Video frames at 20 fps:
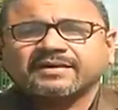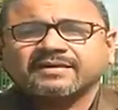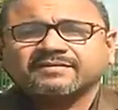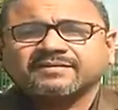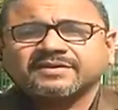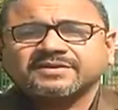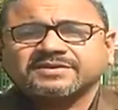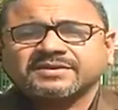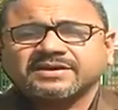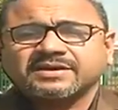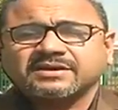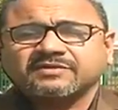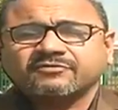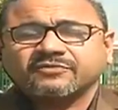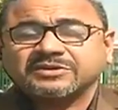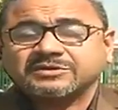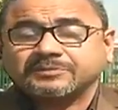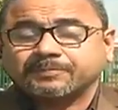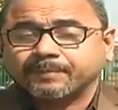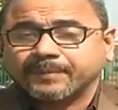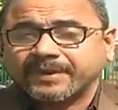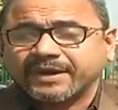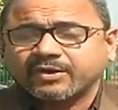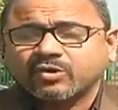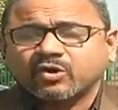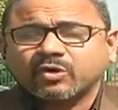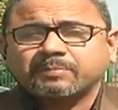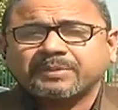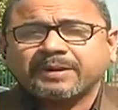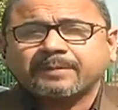decisions which may
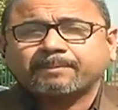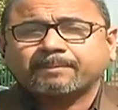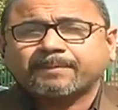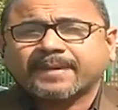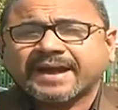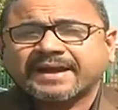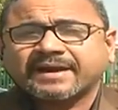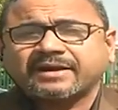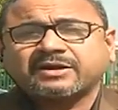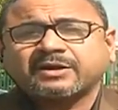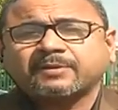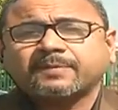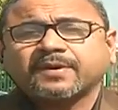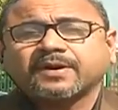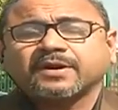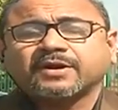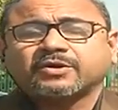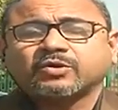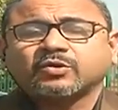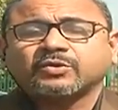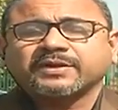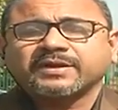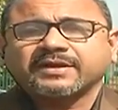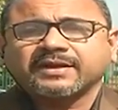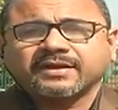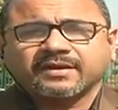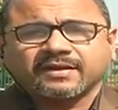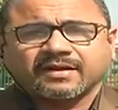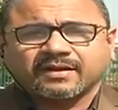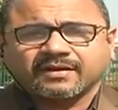not be palatable to
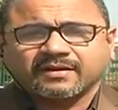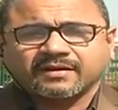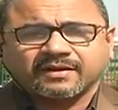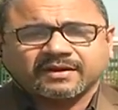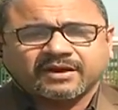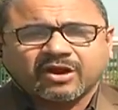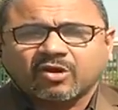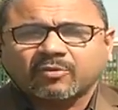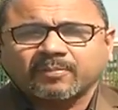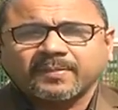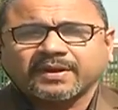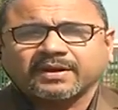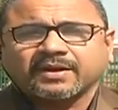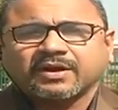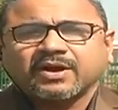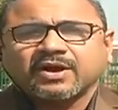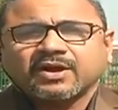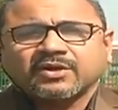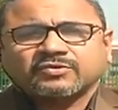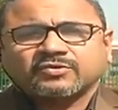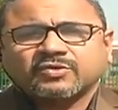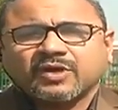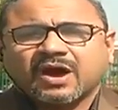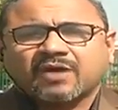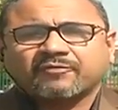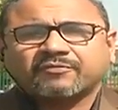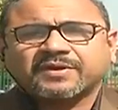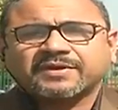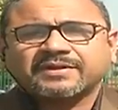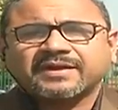the government. So
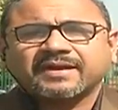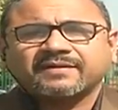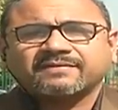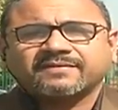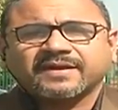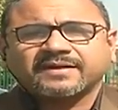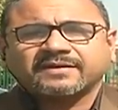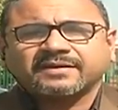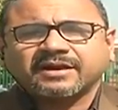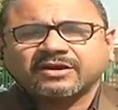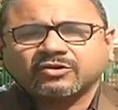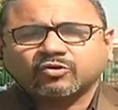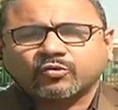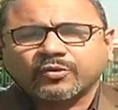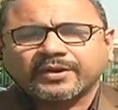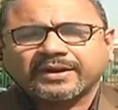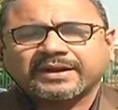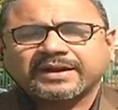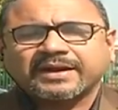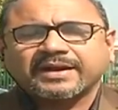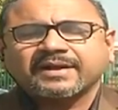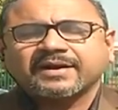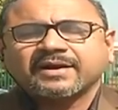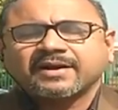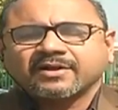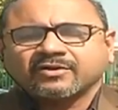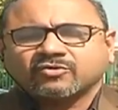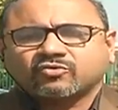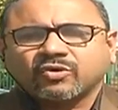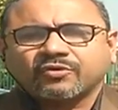after that, centre quickly,
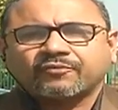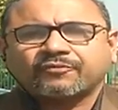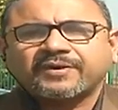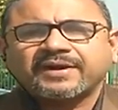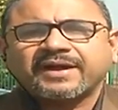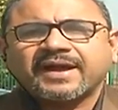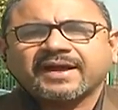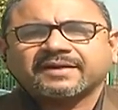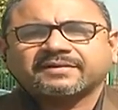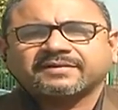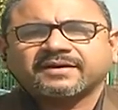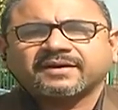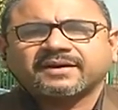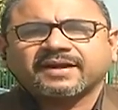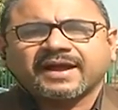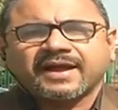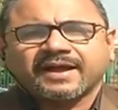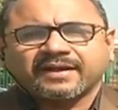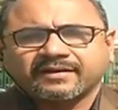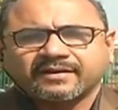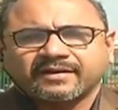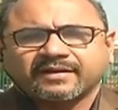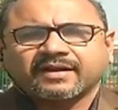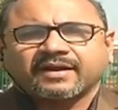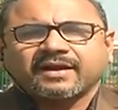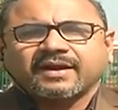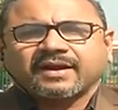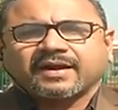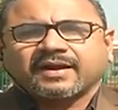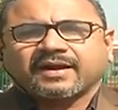swiftly acted and
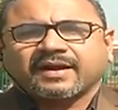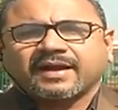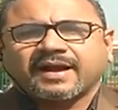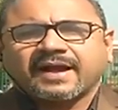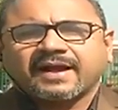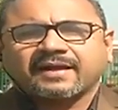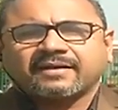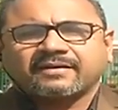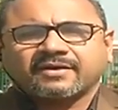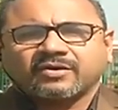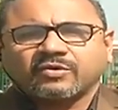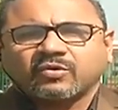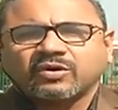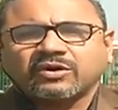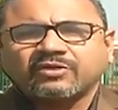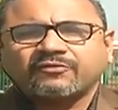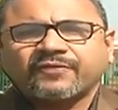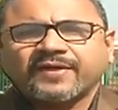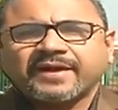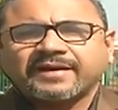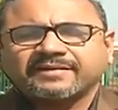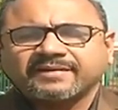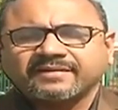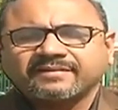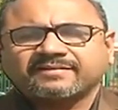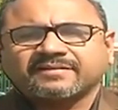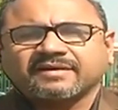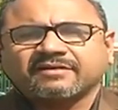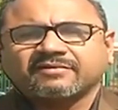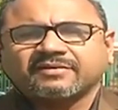had notified
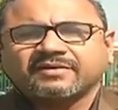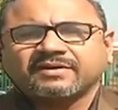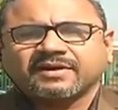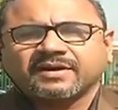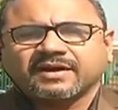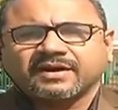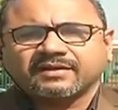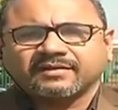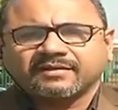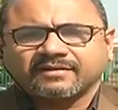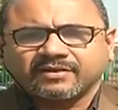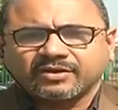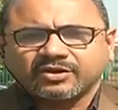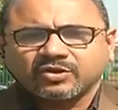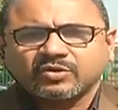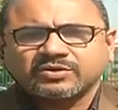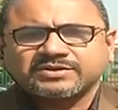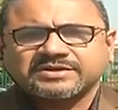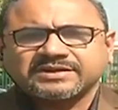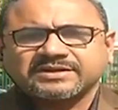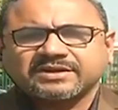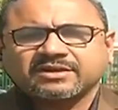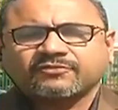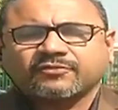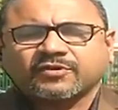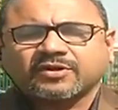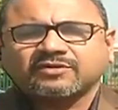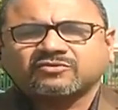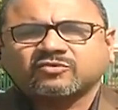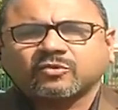these 7 new judges
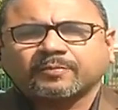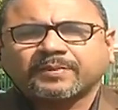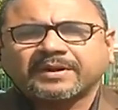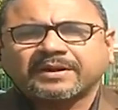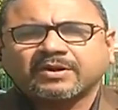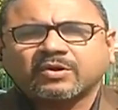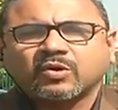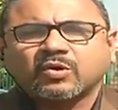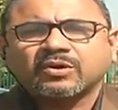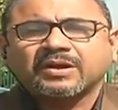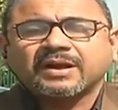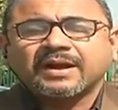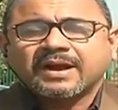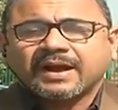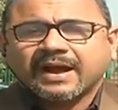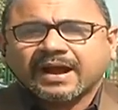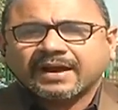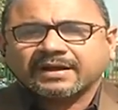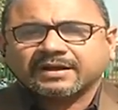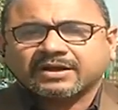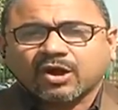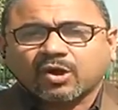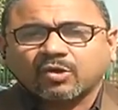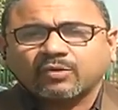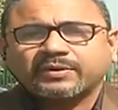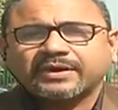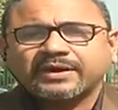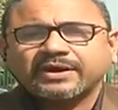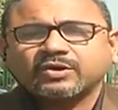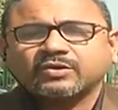for the Supreme Court. And
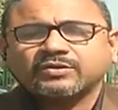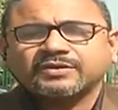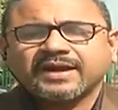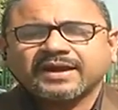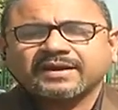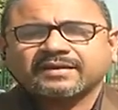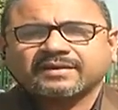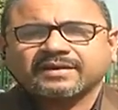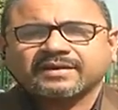countering to that